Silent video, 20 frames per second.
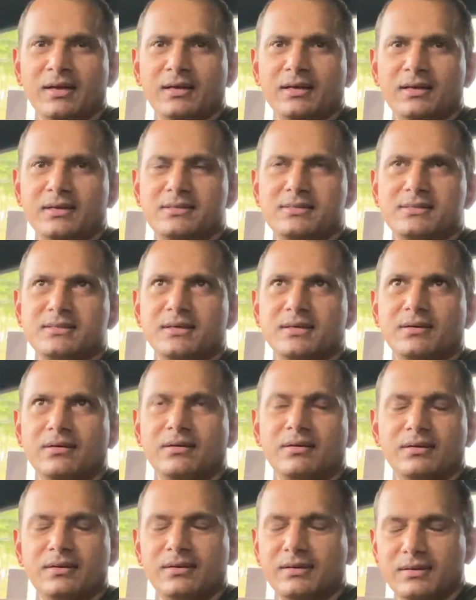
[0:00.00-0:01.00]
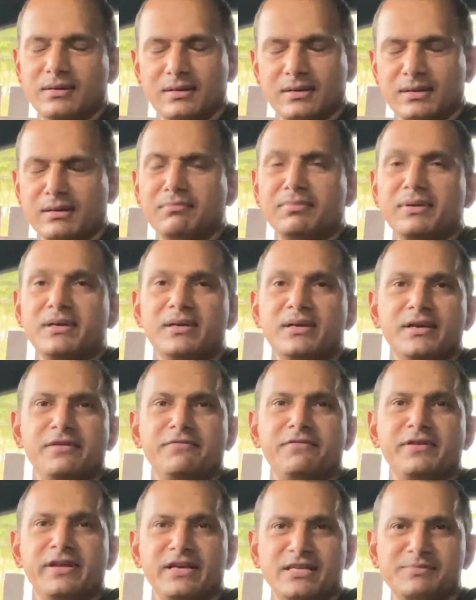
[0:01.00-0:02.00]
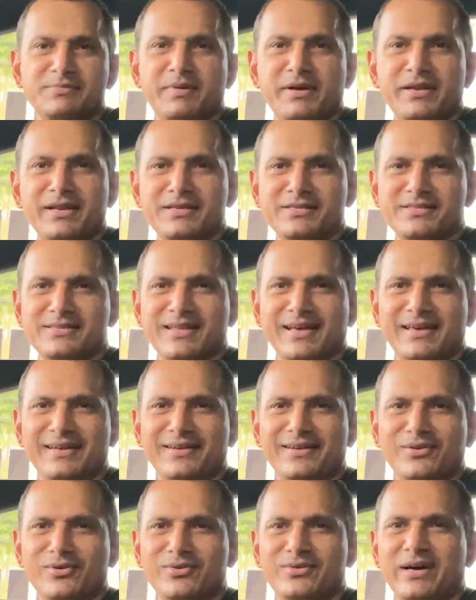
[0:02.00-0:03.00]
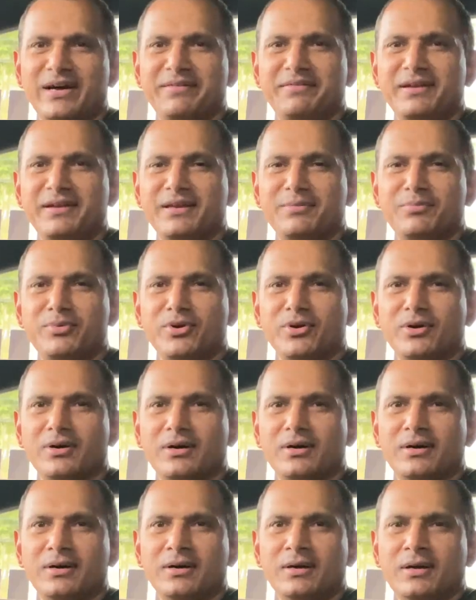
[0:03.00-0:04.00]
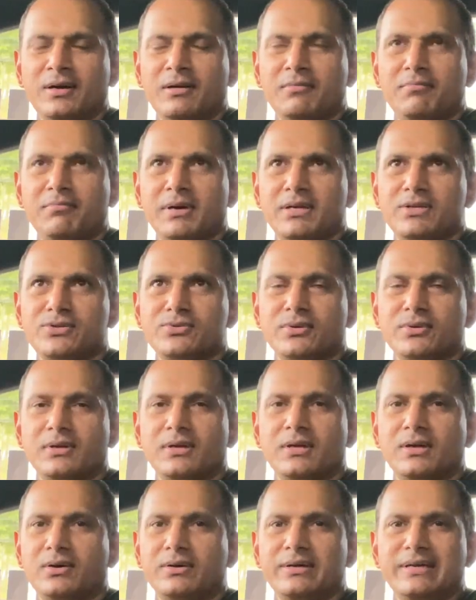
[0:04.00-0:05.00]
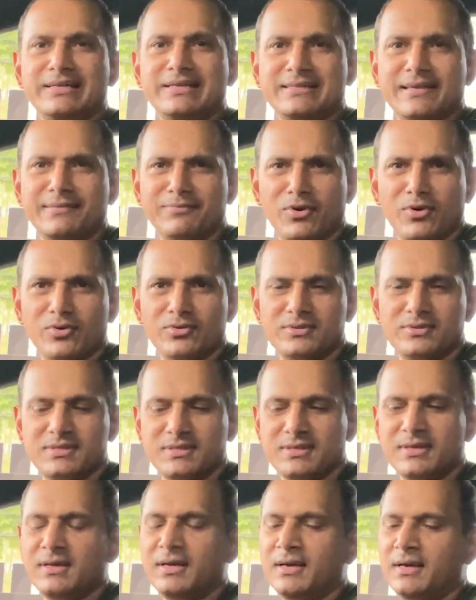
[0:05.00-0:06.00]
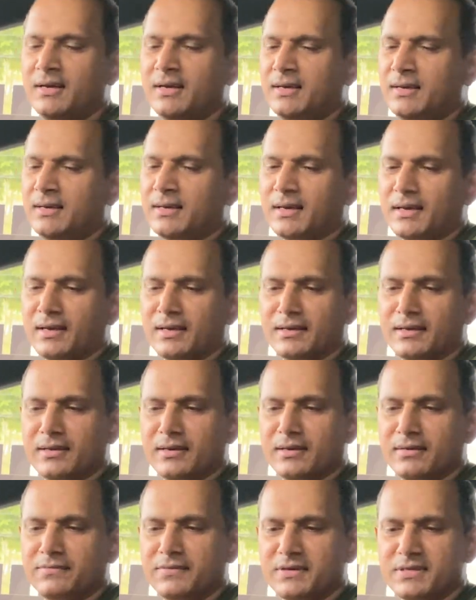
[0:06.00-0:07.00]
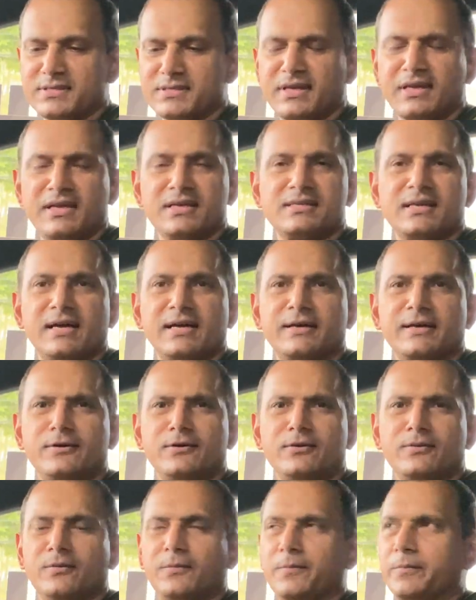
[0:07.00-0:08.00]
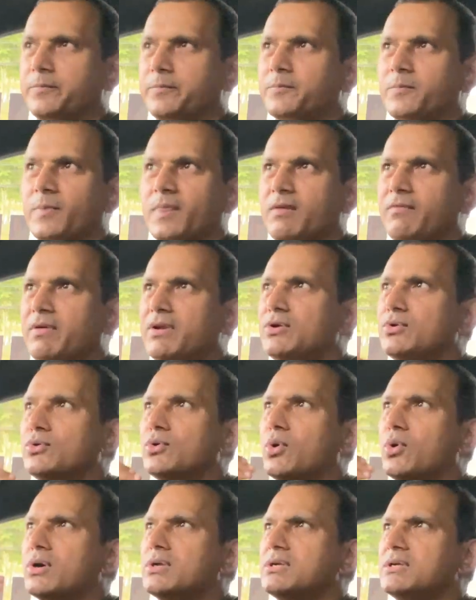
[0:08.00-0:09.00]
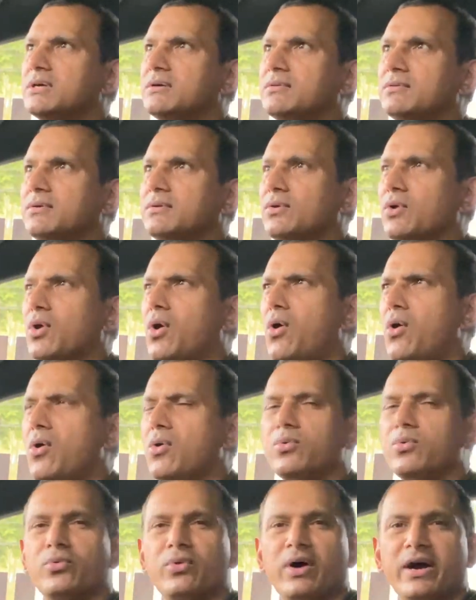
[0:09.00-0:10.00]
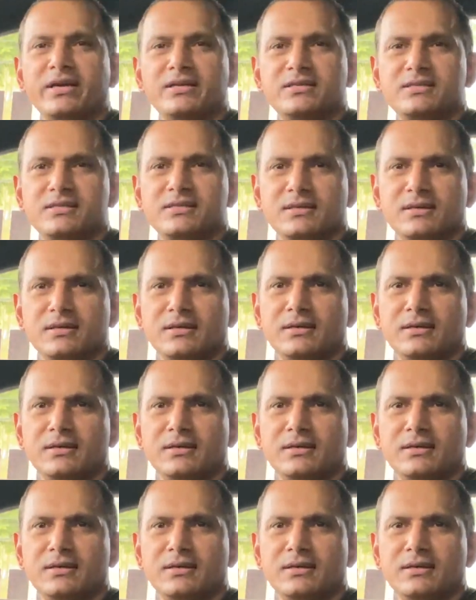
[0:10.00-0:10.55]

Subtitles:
It's a completely different experience than driving in pure petrol or diesel modes. And first thing is when you go on long rides,